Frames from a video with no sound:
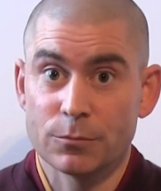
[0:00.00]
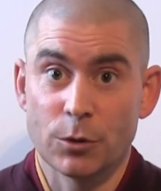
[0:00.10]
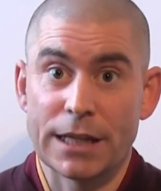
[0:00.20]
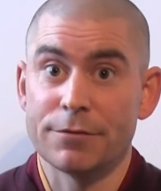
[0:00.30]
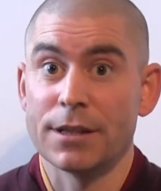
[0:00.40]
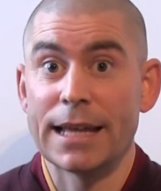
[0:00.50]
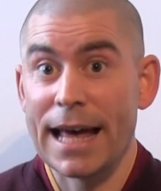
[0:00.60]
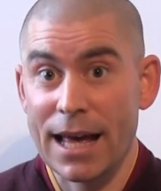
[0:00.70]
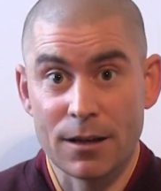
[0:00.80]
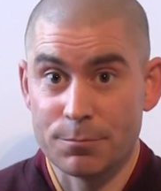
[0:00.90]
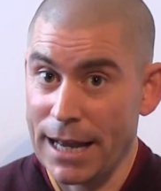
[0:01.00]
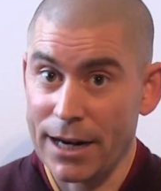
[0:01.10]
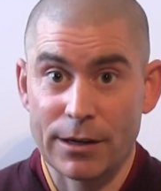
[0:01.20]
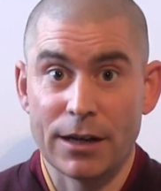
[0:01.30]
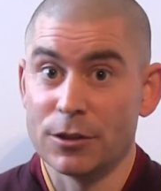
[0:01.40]
whatever their
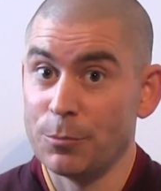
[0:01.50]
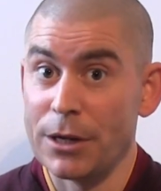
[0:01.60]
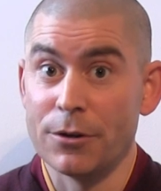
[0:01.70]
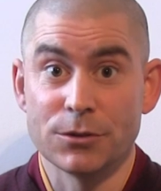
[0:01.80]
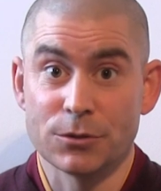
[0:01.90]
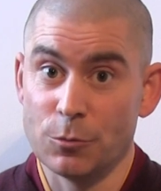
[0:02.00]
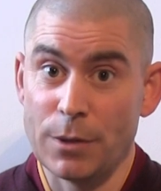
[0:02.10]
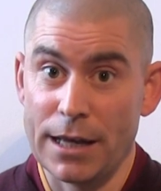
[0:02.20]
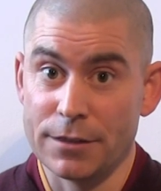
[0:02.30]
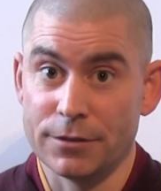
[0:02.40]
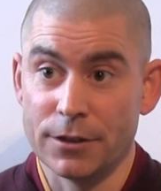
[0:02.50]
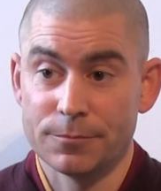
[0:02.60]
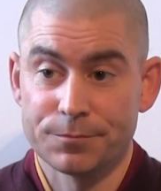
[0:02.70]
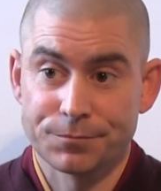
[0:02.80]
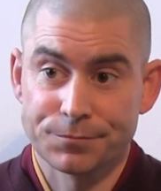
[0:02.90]
background, appearance, or behavior.